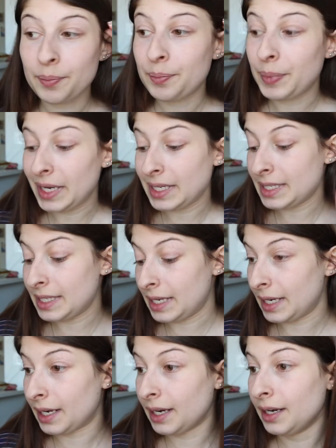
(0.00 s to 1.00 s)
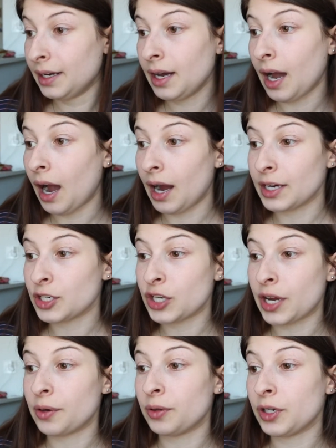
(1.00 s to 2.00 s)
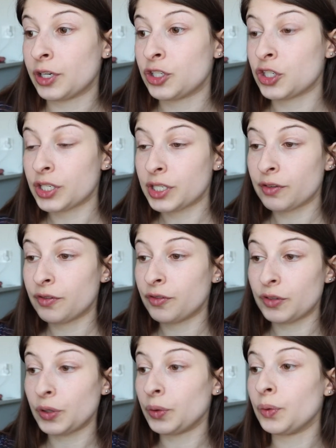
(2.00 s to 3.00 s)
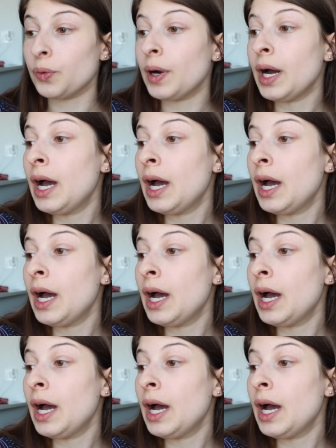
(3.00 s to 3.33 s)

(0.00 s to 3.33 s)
basic eyeshadow look, just a few